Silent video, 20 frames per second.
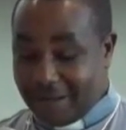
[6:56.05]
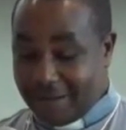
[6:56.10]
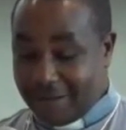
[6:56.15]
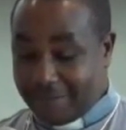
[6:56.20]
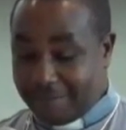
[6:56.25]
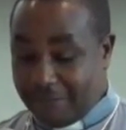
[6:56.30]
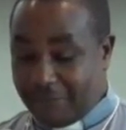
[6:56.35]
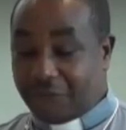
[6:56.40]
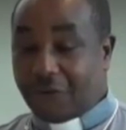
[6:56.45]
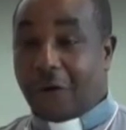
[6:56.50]

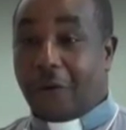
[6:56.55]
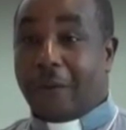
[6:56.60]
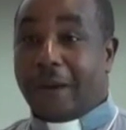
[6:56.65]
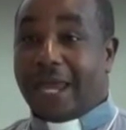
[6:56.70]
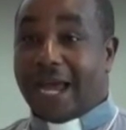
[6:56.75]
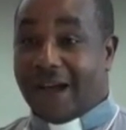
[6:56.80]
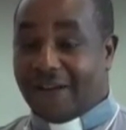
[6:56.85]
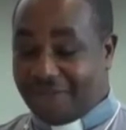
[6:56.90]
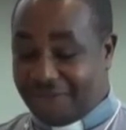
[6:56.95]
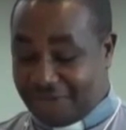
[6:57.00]
Before we
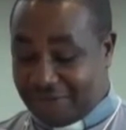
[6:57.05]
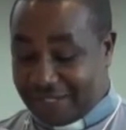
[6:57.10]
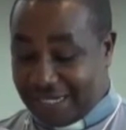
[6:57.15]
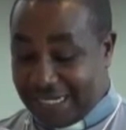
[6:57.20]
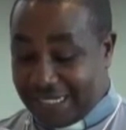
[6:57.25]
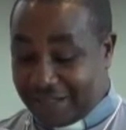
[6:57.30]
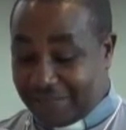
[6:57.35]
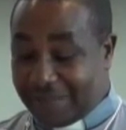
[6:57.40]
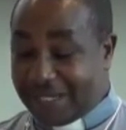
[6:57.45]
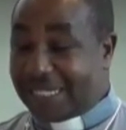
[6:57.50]
have
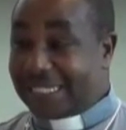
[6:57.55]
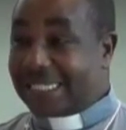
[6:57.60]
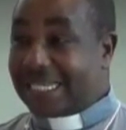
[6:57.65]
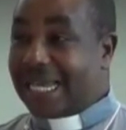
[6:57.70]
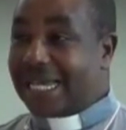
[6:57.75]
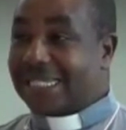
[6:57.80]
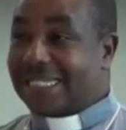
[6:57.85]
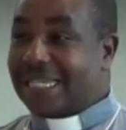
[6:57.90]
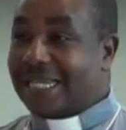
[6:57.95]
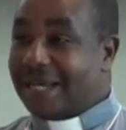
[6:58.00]
trained
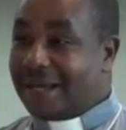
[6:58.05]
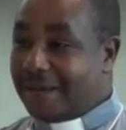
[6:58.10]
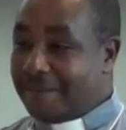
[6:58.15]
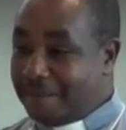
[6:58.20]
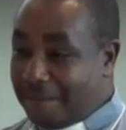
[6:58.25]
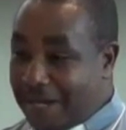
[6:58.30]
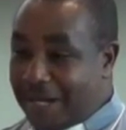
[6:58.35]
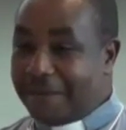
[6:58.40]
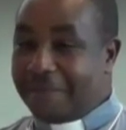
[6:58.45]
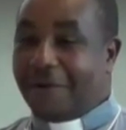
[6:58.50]
ministers,
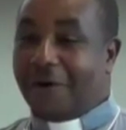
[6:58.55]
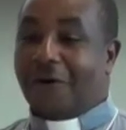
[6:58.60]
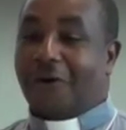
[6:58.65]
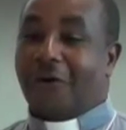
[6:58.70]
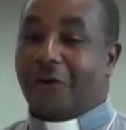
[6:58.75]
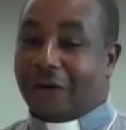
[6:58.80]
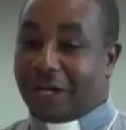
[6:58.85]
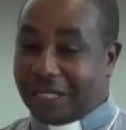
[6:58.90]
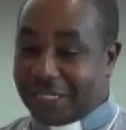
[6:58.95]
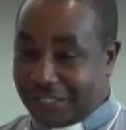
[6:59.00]
many more
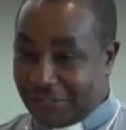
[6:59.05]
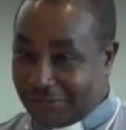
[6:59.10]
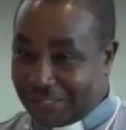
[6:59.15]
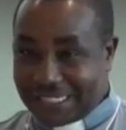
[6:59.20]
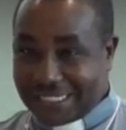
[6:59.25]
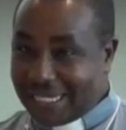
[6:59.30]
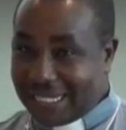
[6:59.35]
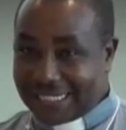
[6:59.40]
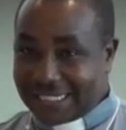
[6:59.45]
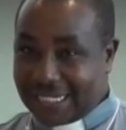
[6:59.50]
congregations
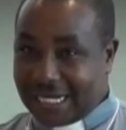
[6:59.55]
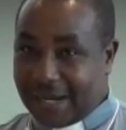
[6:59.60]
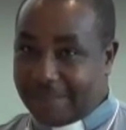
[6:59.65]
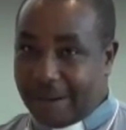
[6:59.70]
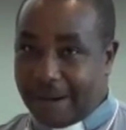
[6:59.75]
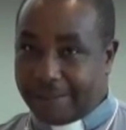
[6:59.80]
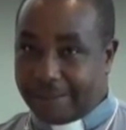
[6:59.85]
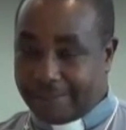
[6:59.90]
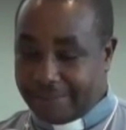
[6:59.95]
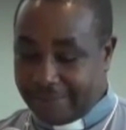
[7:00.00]
just come
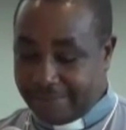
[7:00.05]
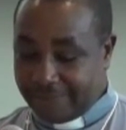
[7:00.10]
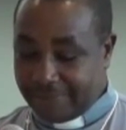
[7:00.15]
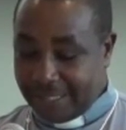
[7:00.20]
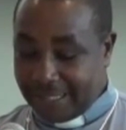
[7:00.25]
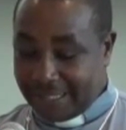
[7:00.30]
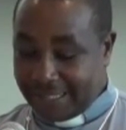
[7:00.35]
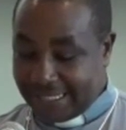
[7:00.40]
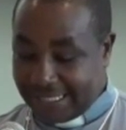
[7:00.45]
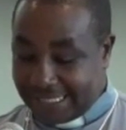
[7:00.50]
up.
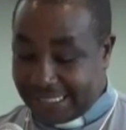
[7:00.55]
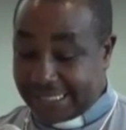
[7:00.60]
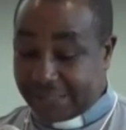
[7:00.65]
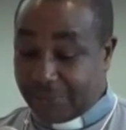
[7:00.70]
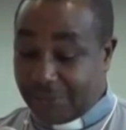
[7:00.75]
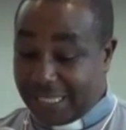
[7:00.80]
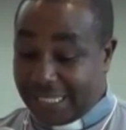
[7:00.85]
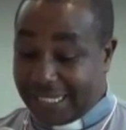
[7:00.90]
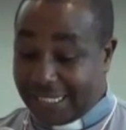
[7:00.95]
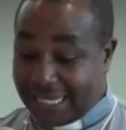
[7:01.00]
This is
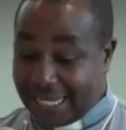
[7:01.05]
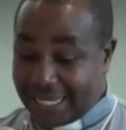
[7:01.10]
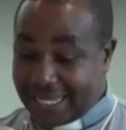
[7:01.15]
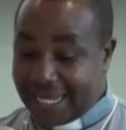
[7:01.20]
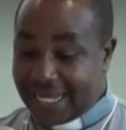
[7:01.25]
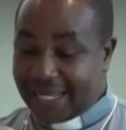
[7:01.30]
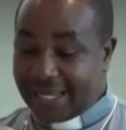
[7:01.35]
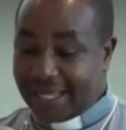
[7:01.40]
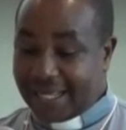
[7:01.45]
within Kenya,